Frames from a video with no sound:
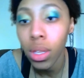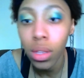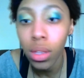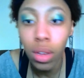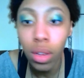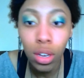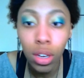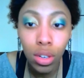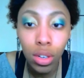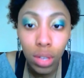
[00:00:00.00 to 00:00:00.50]

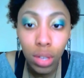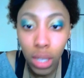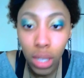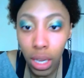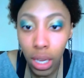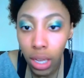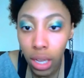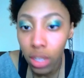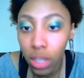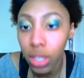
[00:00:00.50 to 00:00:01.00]
So as you
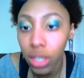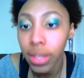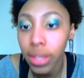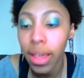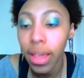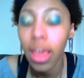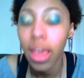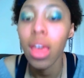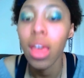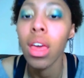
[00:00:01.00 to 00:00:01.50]
see,
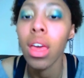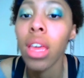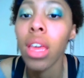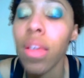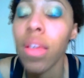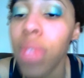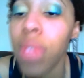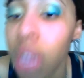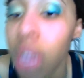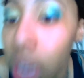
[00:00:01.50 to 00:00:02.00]
it
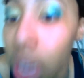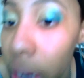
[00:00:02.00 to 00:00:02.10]
gives it a